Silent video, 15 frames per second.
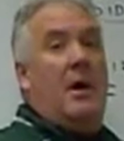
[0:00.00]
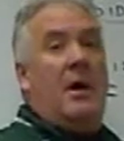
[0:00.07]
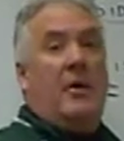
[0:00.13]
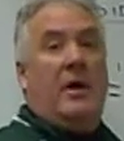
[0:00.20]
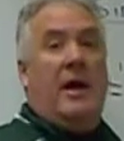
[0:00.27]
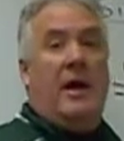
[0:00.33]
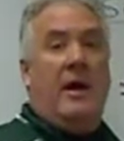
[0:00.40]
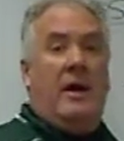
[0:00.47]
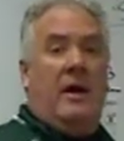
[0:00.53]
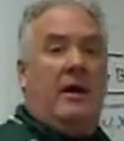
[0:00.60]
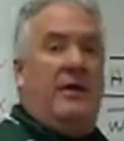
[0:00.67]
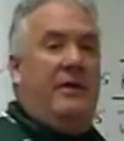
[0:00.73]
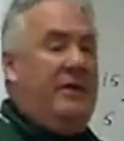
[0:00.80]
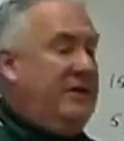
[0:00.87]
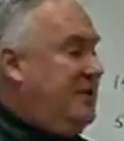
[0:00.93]
Okay,
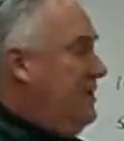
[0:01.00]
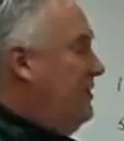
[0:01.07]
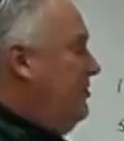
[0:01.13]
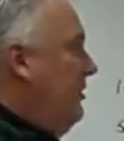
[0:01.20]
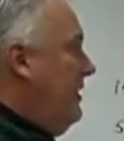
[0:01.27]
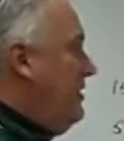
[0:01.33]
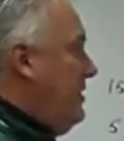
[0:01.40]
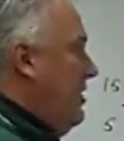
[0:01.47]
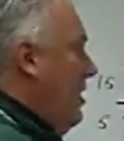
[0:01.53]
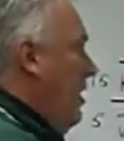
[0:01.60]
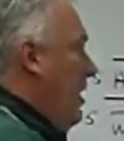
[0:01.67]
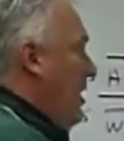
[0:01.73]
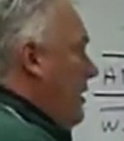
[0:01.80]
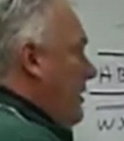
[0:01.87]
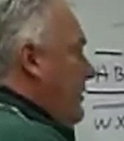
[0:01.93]
this is what's
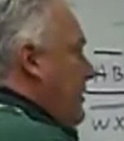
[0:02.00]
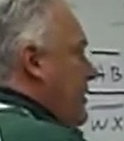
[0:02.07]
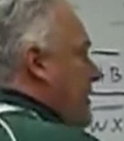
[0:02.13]
called